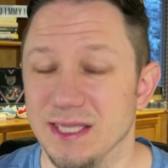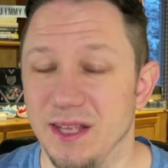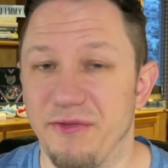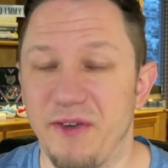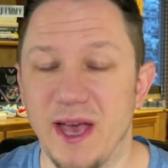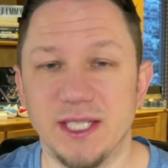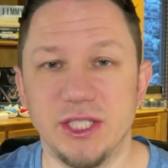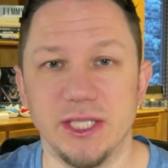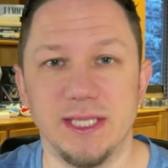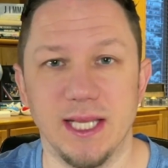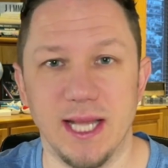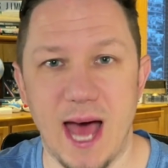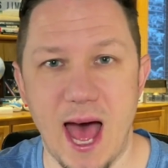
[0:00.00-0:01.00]
defections
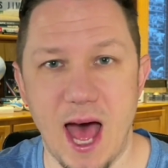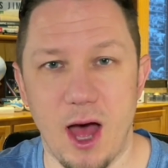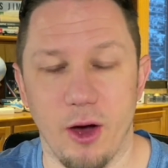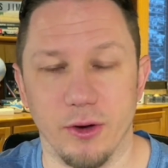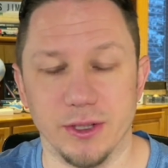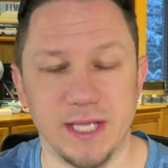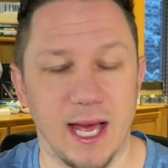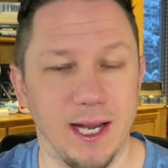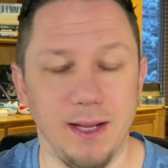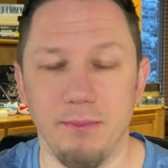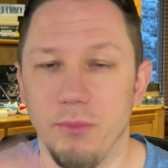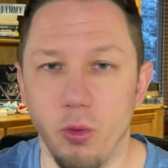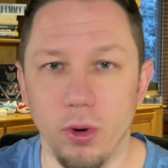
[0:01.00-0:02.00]
in the House. Any
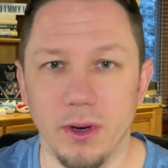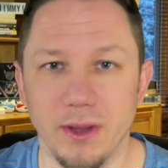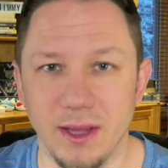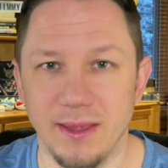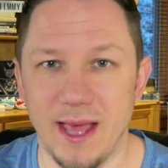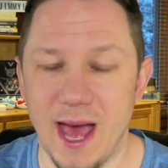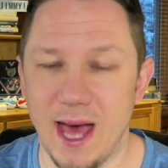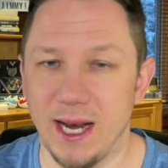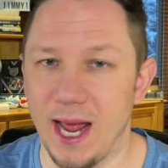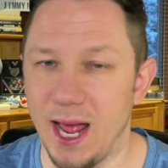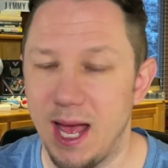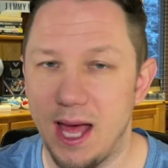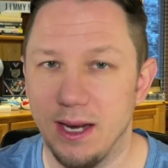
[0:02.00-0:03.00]
more than that,
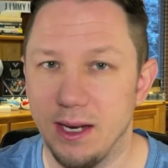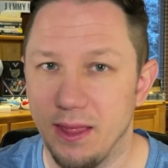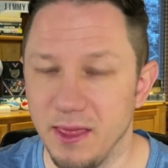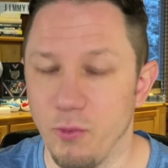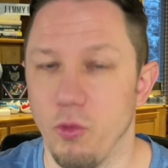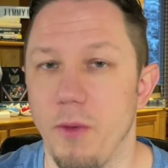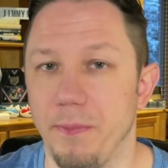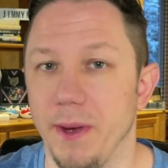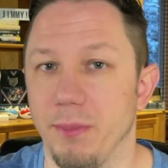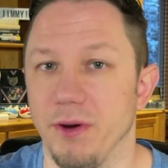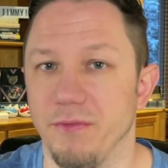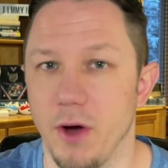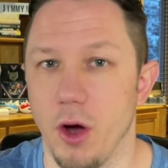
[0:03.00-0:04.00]
and they won't be
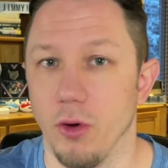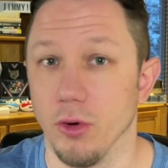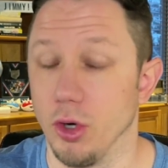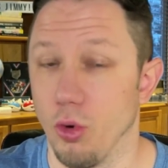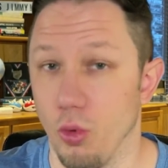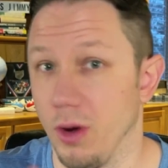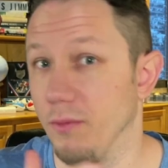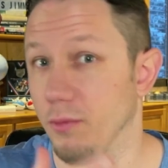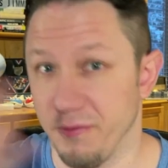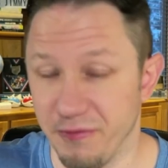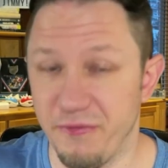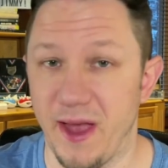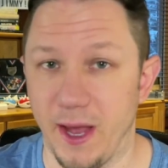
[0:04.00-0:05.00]
able to vote, or it would
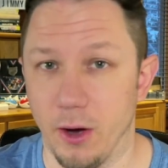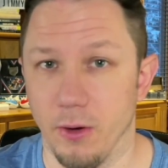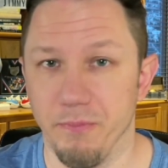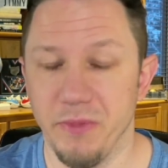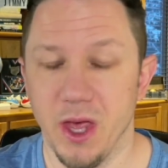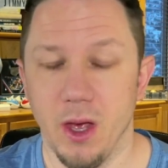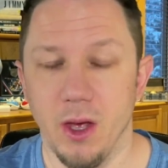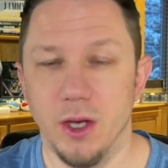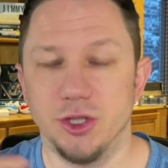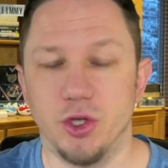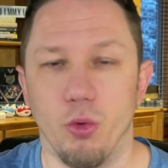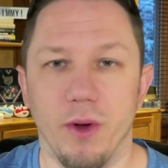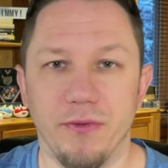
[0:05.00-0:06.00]
fail.
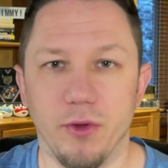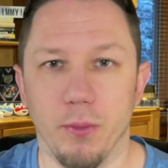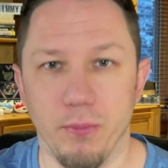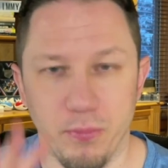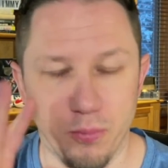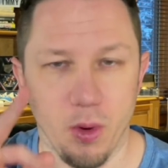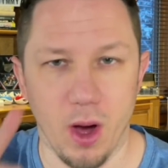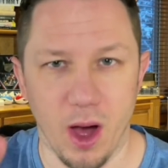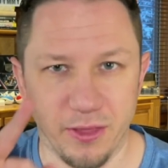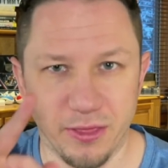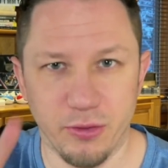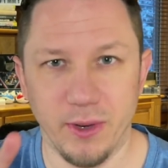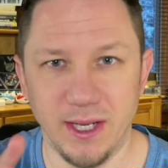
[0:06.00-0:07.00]
So what the
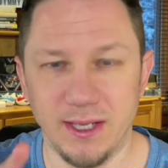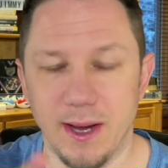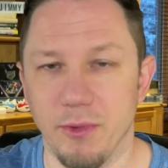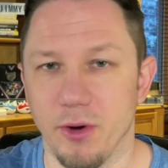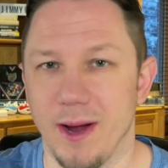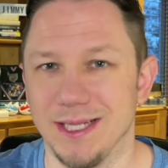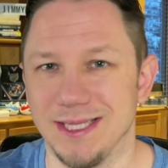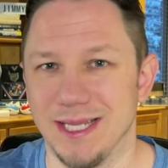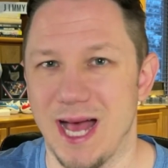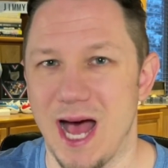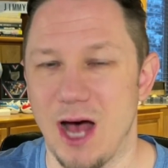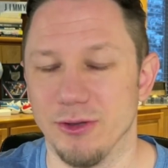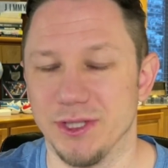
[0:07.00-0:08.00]
3 Democrats in the
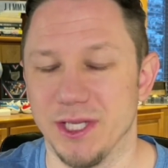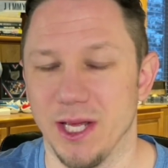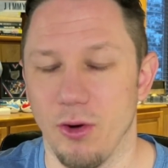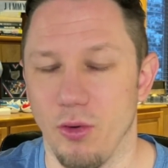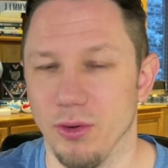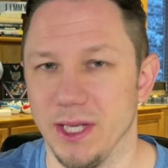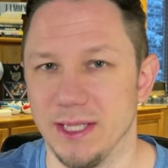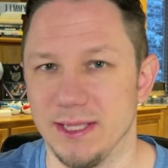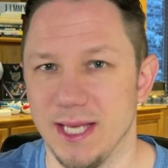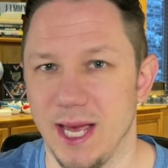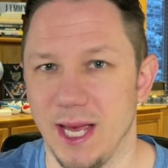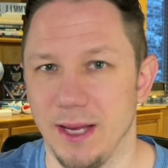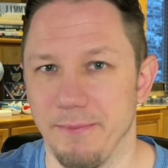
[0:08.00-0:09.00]
House can only
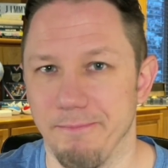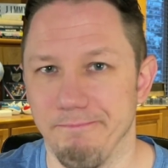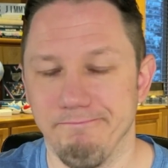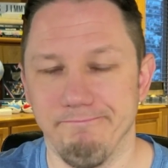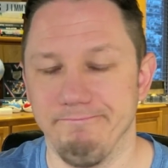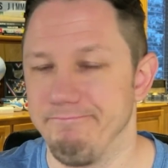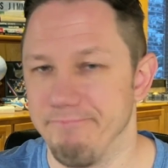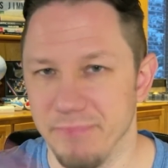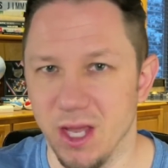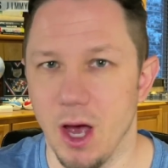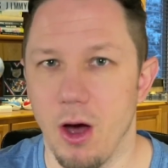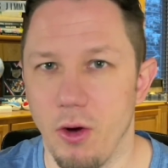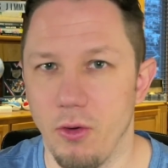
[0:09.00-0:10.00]
say
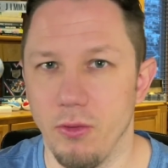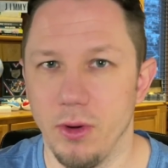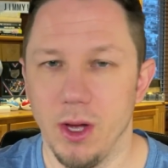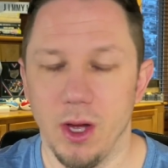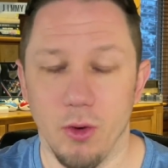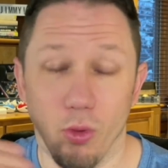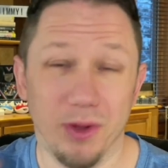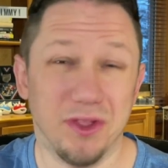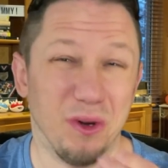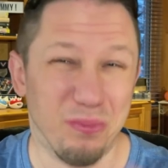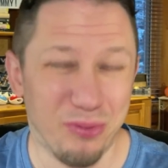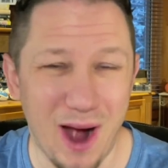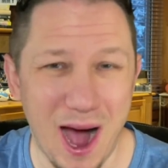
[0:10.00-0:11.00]
no. What they're
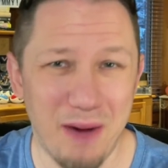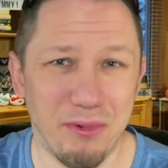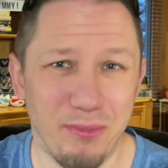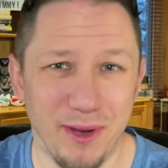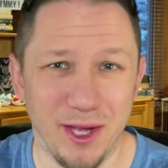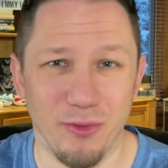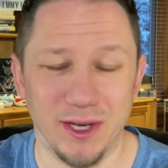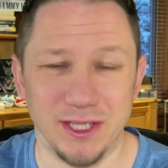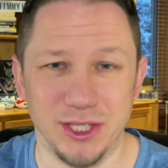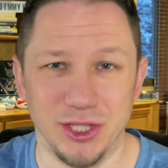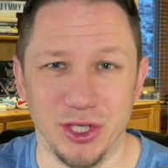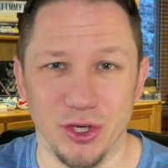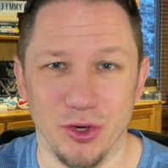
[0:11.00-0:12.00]
probably going to
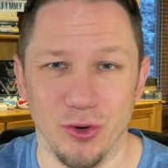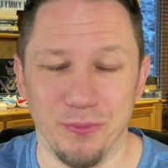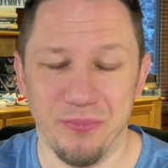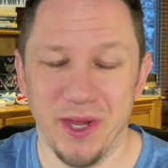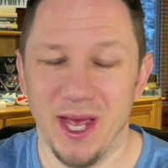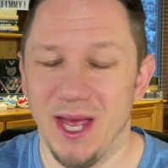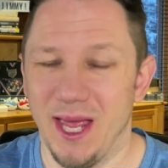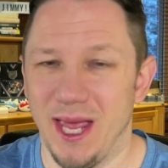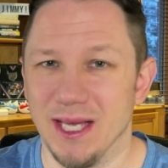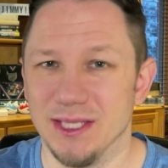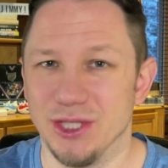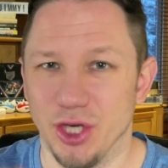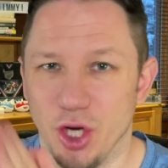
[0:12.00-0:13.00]
do
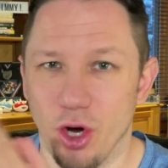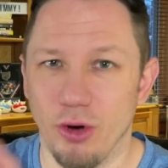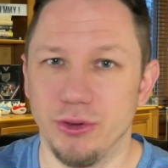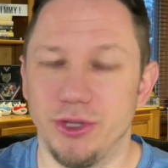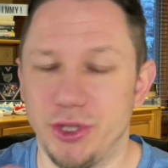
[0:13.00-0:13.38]
is go